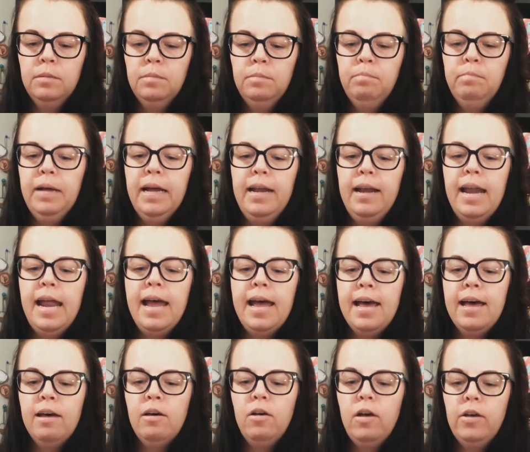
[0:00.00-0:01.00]
But
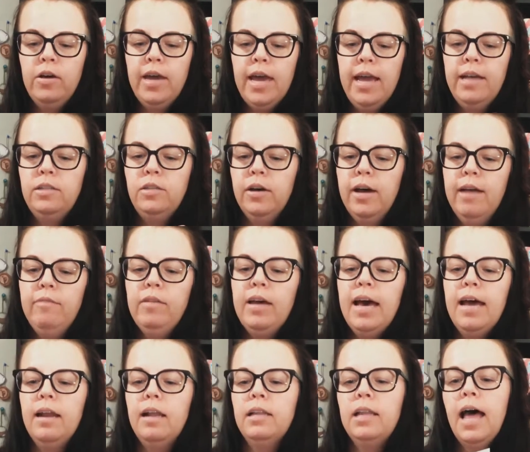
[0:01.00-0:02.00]
now, okay, so I've
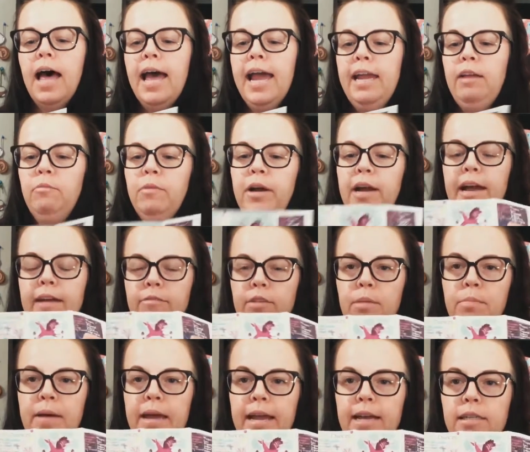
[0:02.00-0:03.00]
got a line where
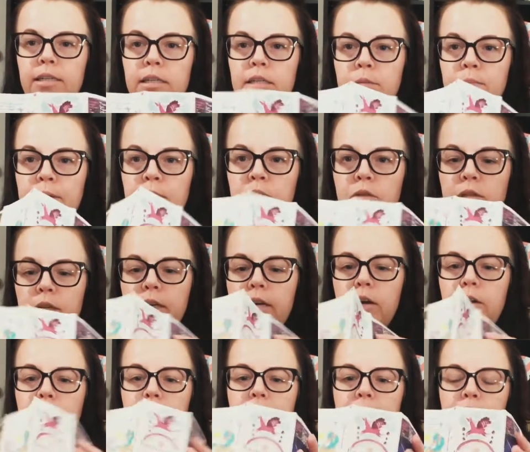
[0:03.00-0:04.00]
every page is supposed to
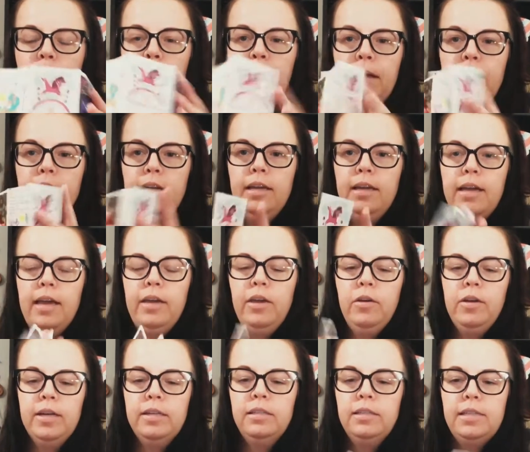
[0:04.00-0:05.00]
go now, but you
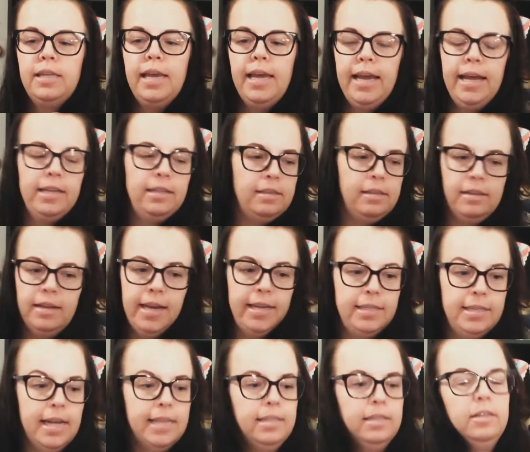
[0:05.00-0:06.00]
can see
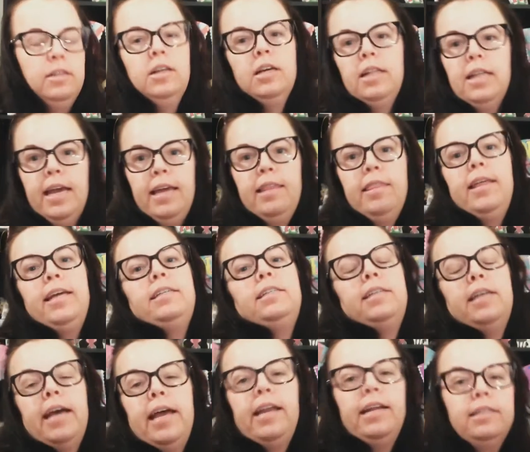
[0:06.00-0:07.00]
it doesn't look like this
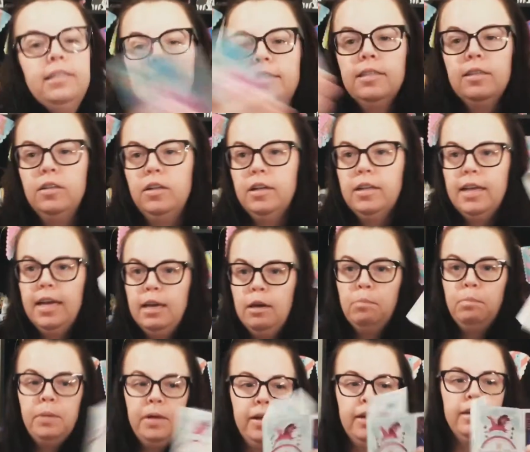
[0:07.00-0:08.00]
yet. It doesn't look like a
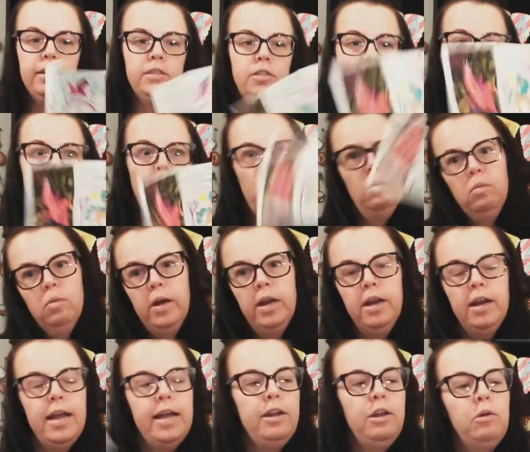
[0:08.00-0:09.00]
book. So what
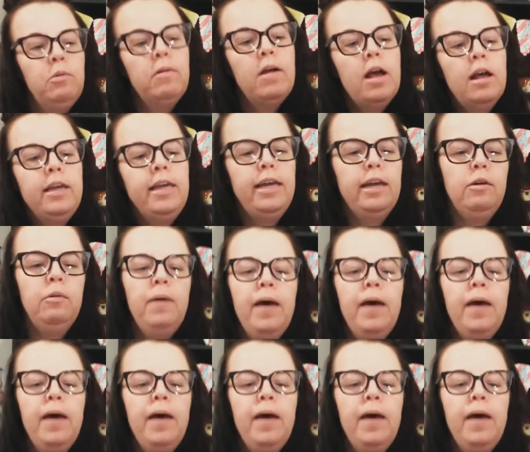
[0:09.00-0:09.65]
did I do wrong here?